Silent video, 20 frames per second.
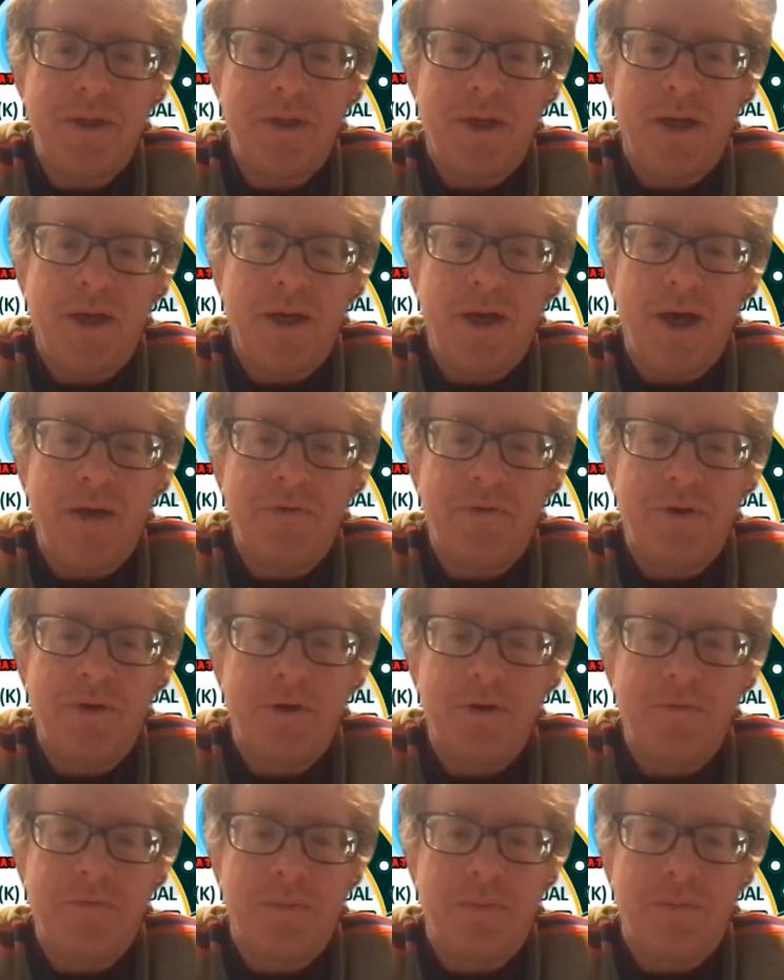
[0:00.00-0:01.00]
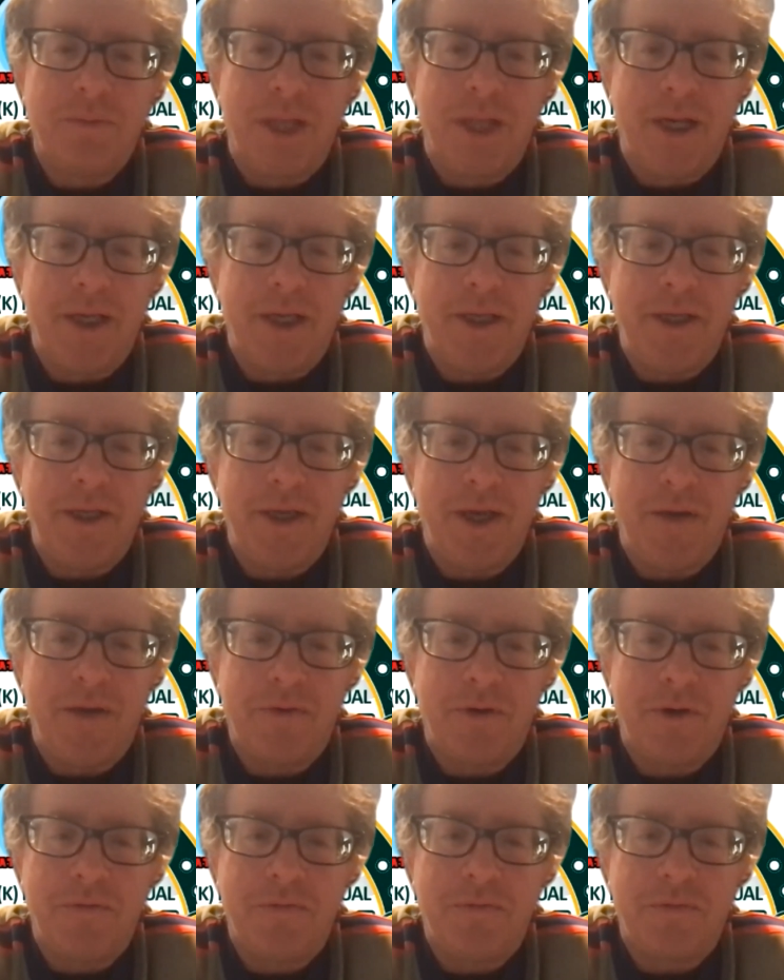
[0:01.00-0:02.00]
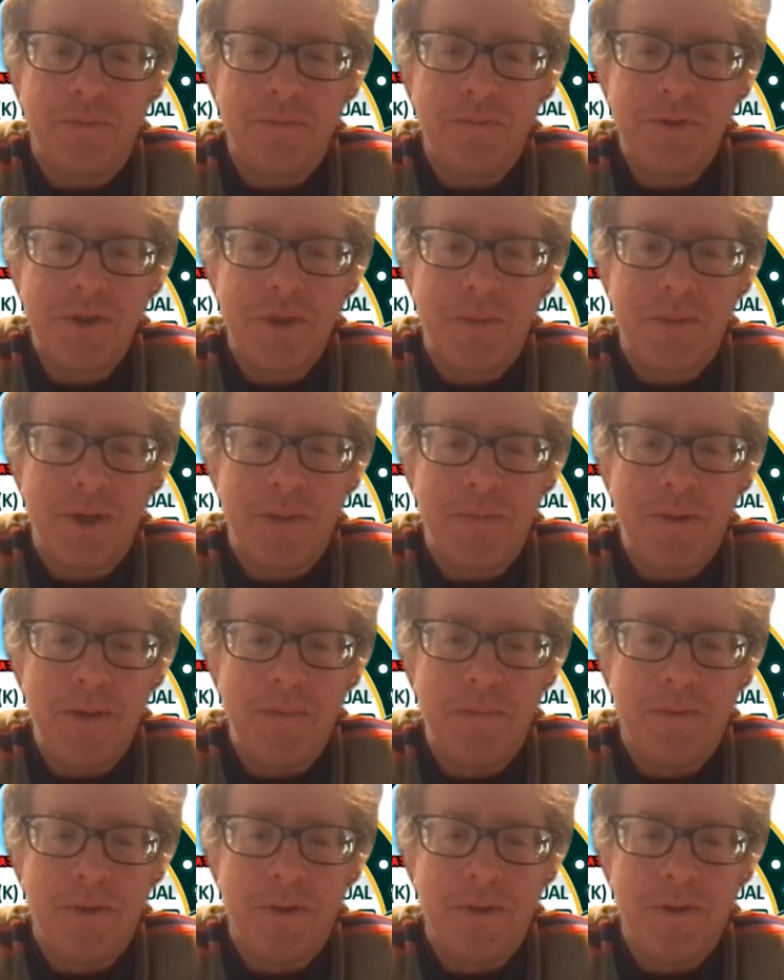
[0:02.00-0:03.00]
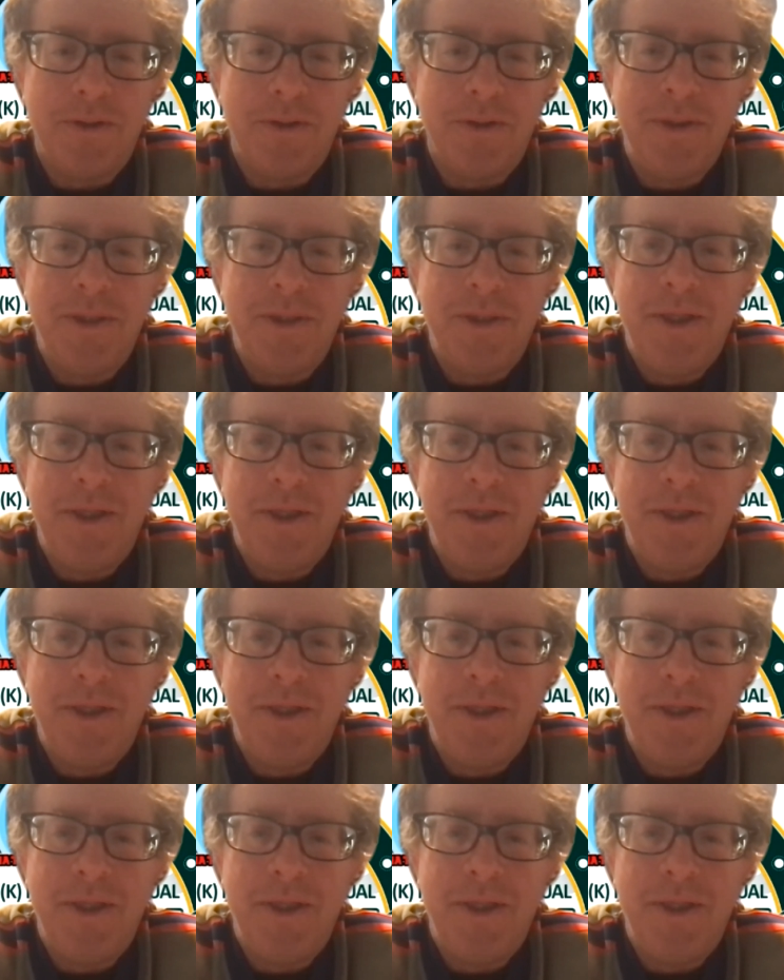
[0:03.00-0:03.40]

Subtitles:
I've heard it from Lenny. I've heard from so many people.